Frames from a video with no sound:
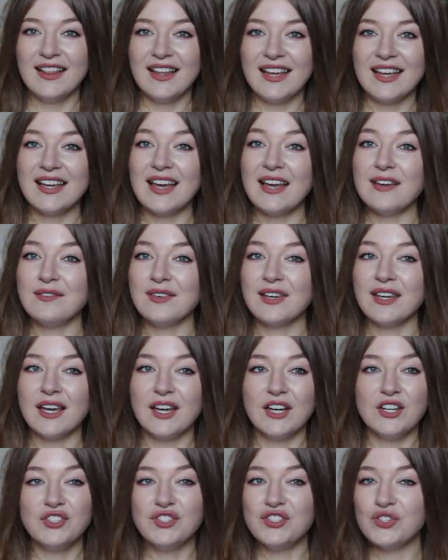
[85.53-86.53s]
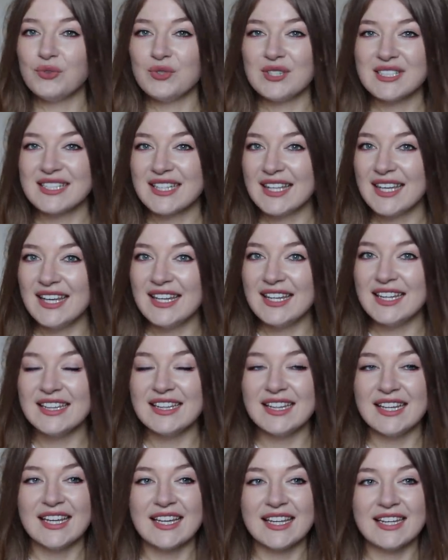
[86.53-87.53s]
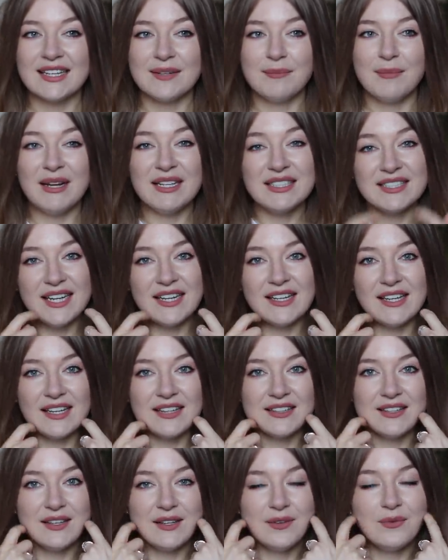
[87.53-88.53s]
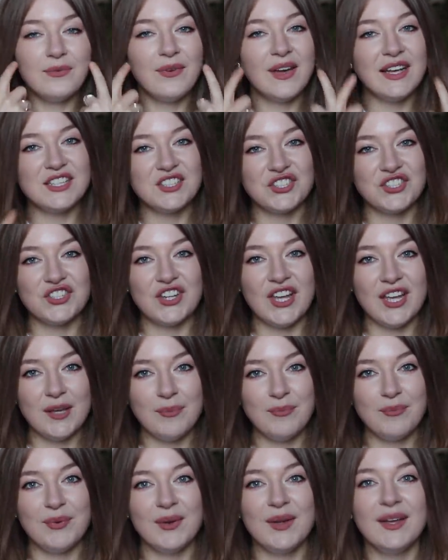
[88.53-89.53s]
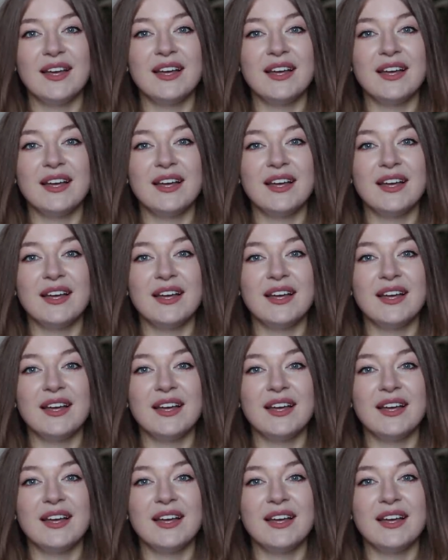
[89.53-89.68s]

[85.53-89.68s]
like having a dewy skin, like maintaining the face shape